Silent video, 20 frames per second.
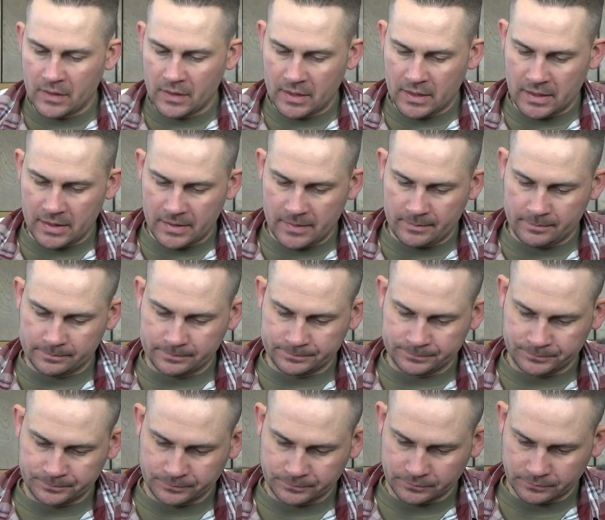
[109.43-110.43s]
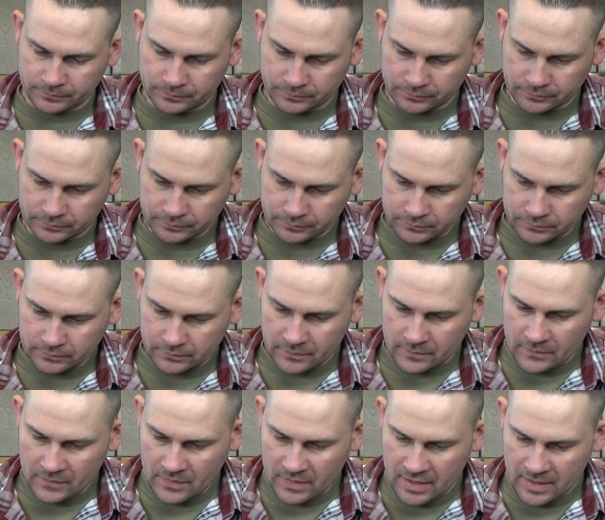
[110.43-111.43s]
I'm
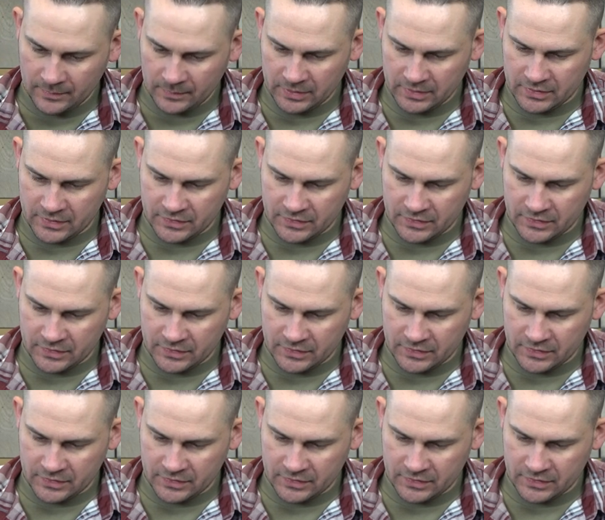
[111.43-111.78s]
gonna